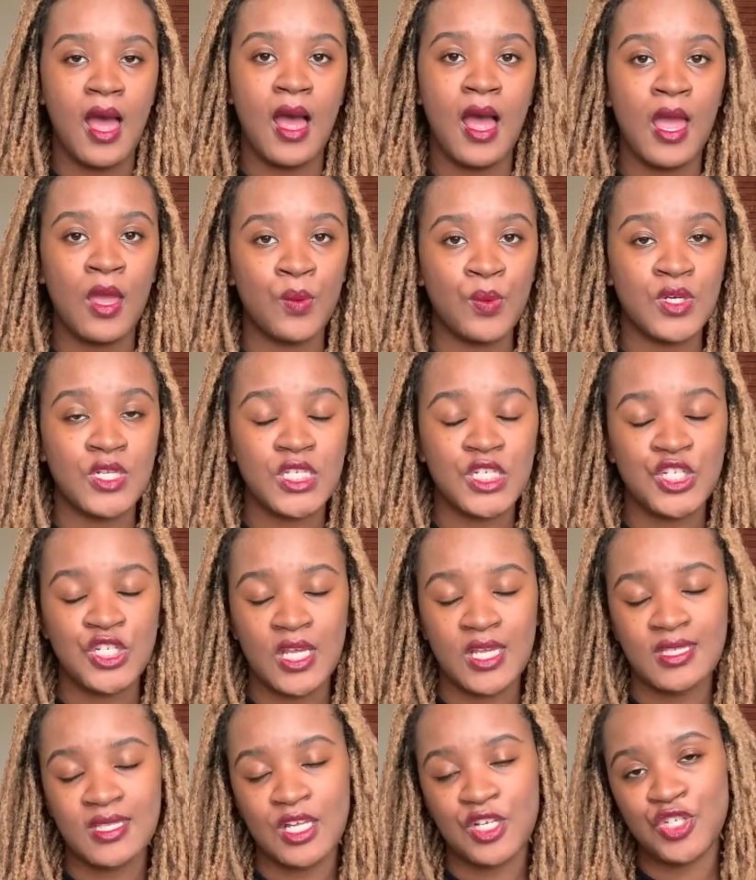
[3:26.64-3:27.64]
I would
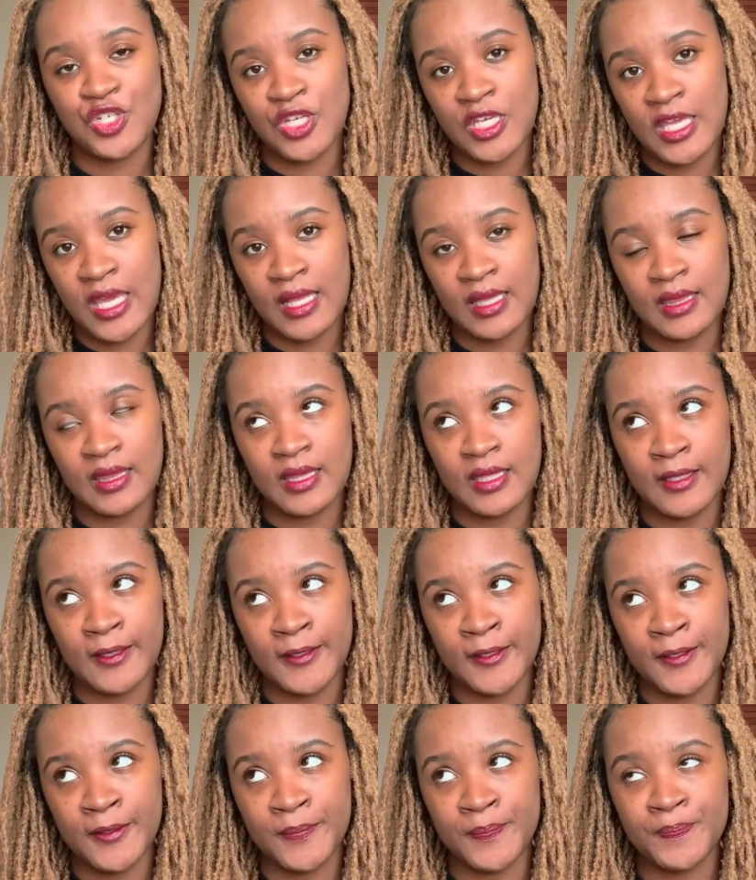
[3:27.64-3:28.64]
suggest that you get
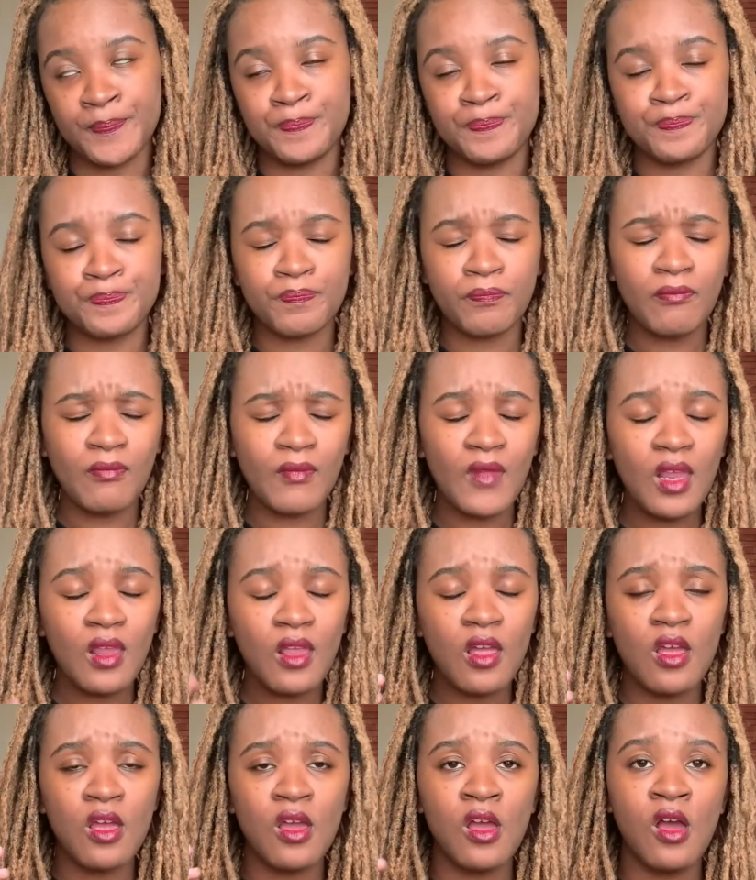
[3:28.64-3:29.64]
the
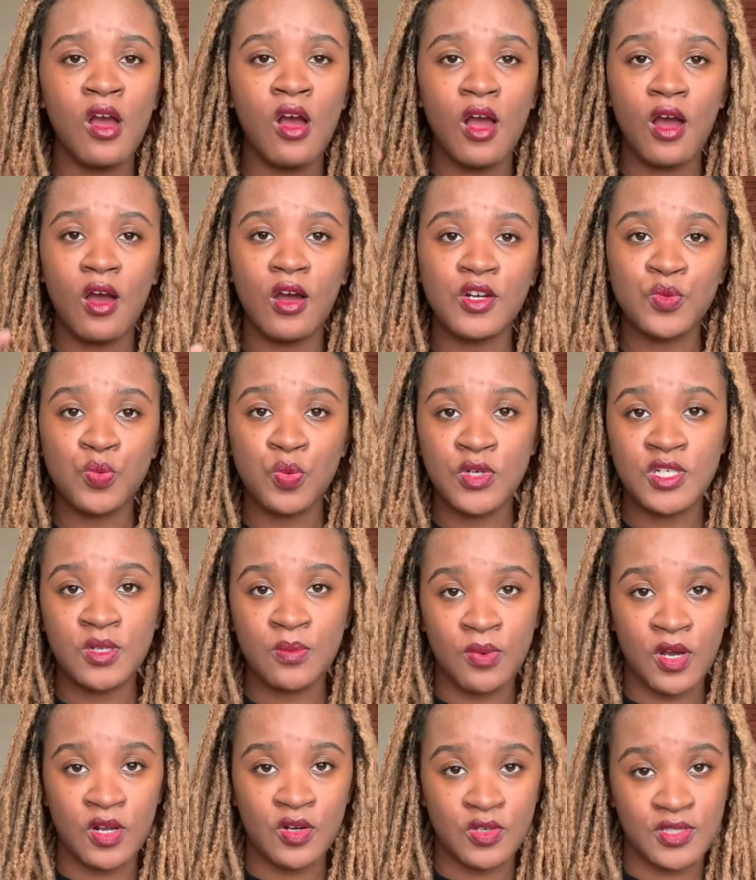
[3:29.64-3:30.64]
hot water
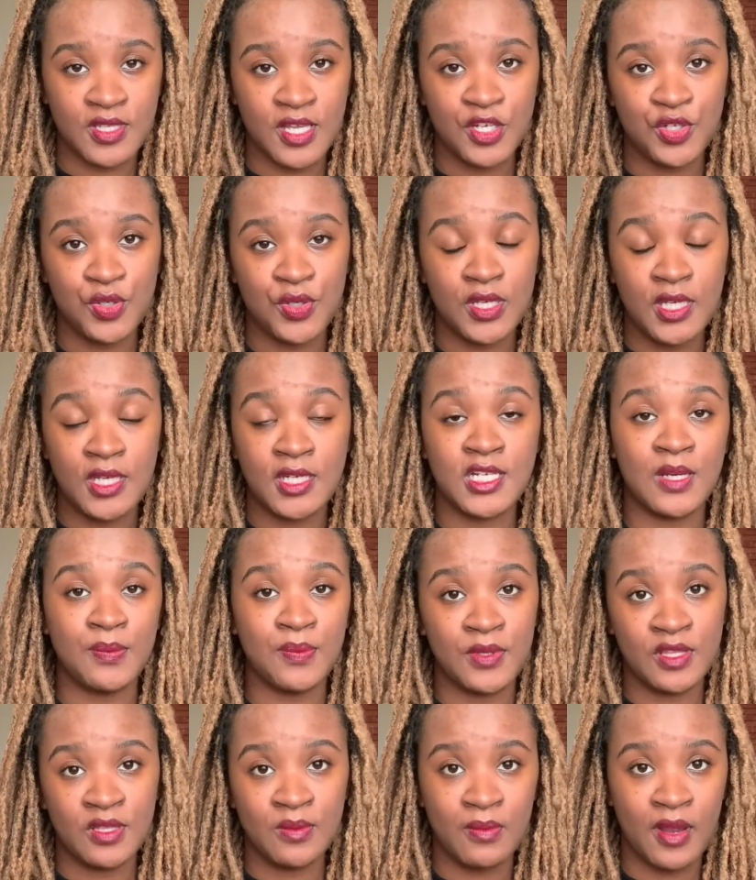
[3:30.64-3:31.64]
bottles that you heat up
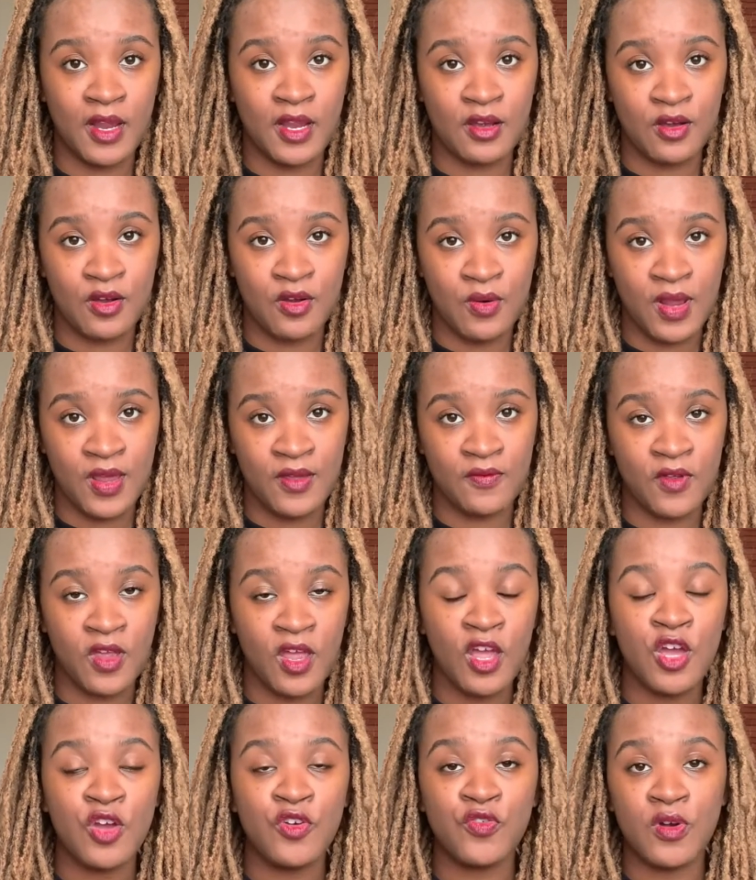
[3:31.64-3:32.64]
in the microwave
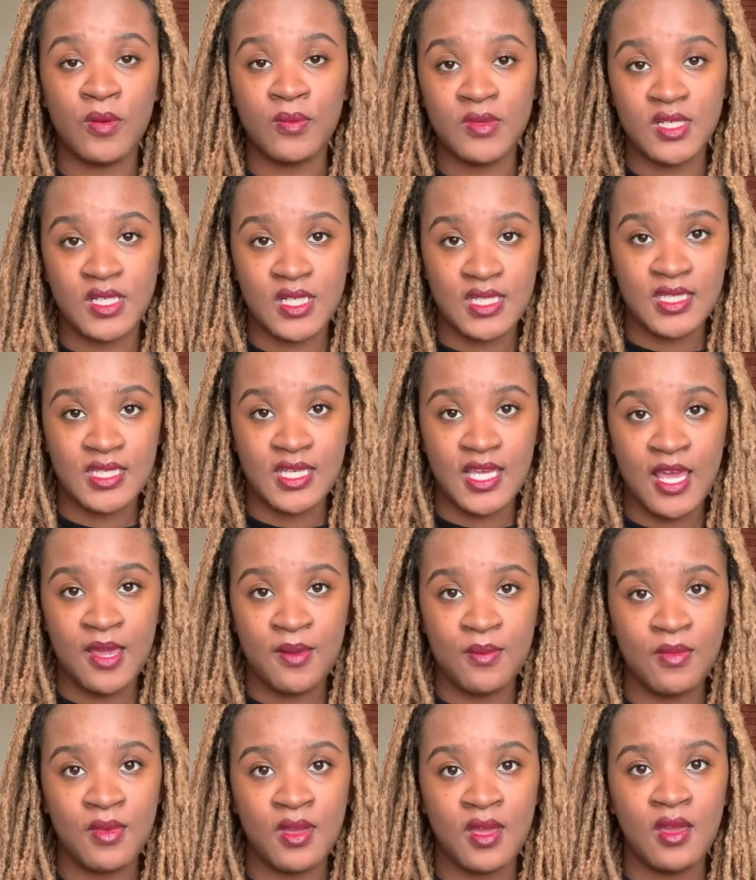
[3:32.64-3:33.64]
from
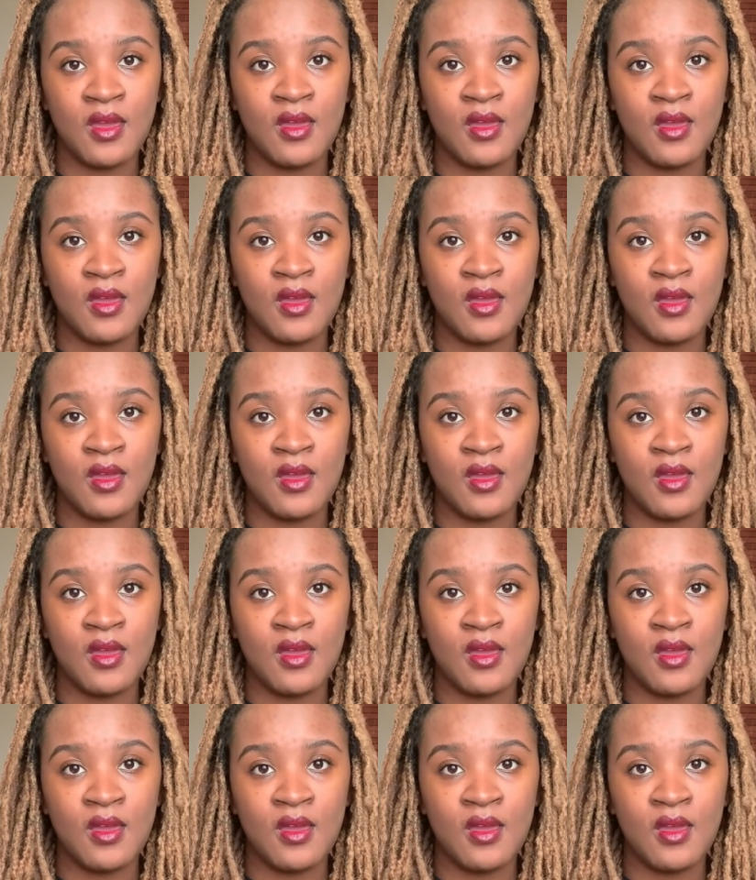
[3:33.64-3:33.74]
Dis-Chem.